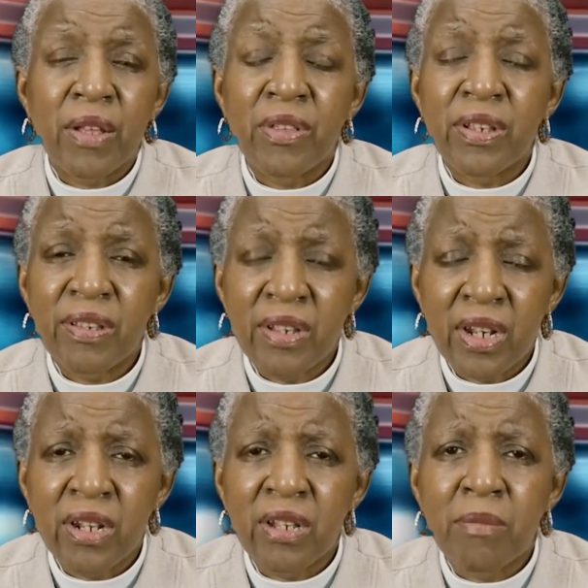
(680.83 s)
The
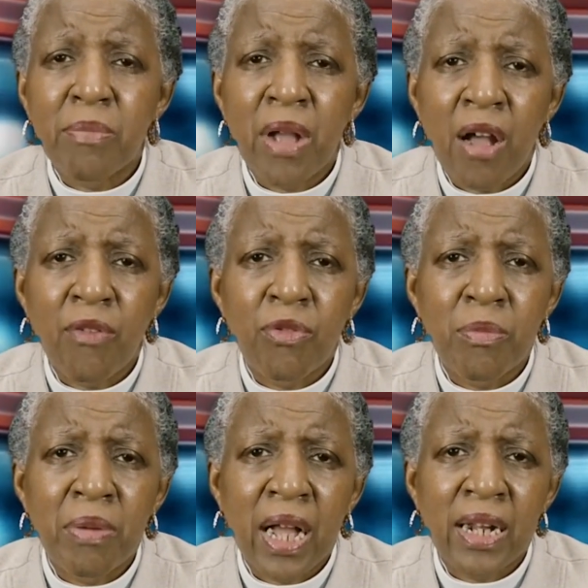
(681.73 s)
Senate is a powerful
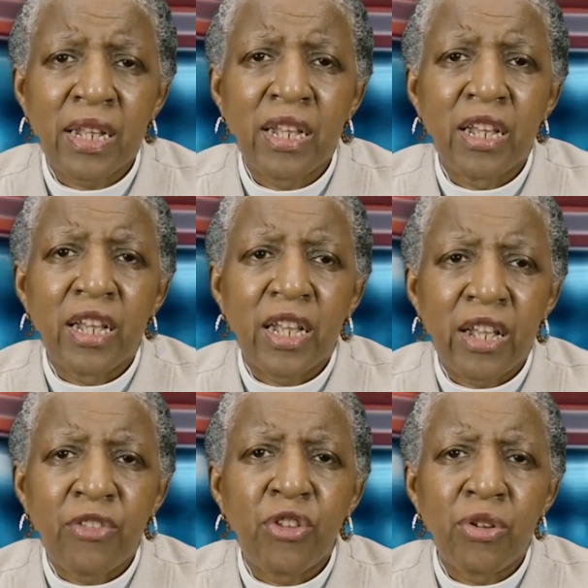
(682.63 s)
body
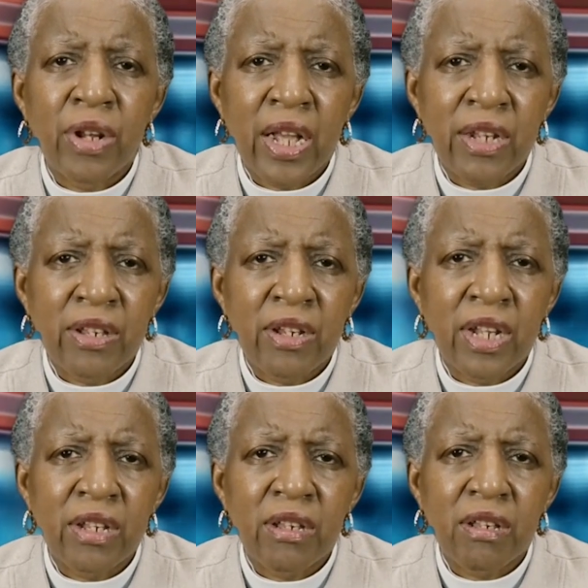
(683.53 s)
in the United
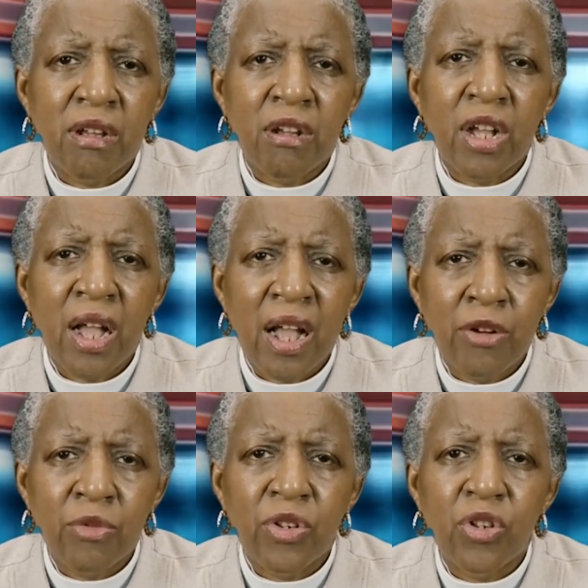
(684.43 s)
States
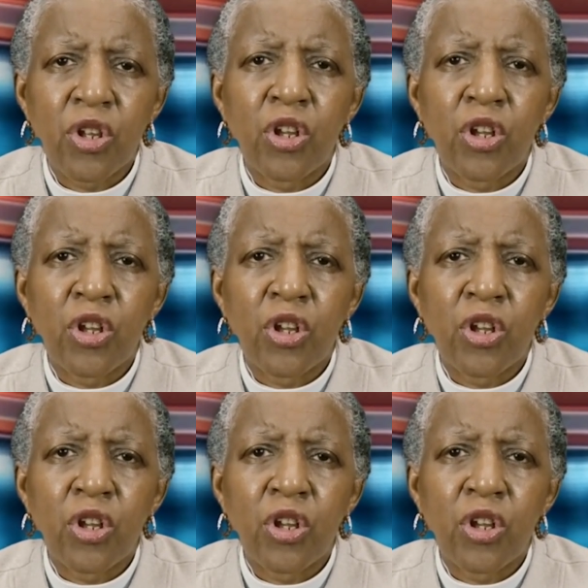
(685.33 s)
Congress.